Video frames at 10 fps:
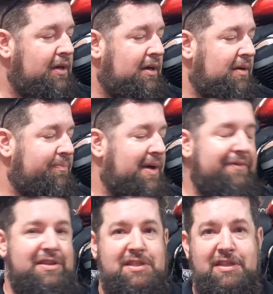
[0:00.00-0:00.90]

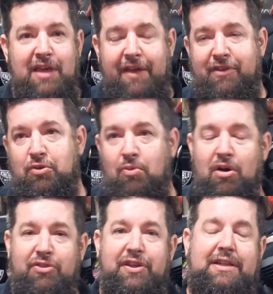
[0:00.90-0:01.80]
Obviously, the heavier
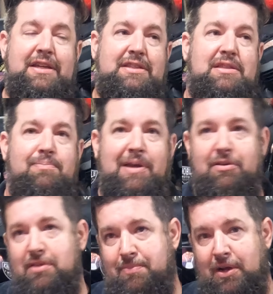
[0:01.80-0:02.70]
wall thickness, the
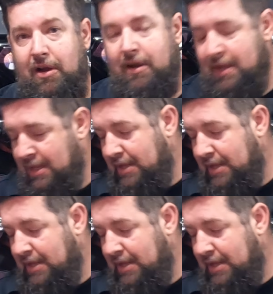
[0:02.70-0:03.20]
better the bar.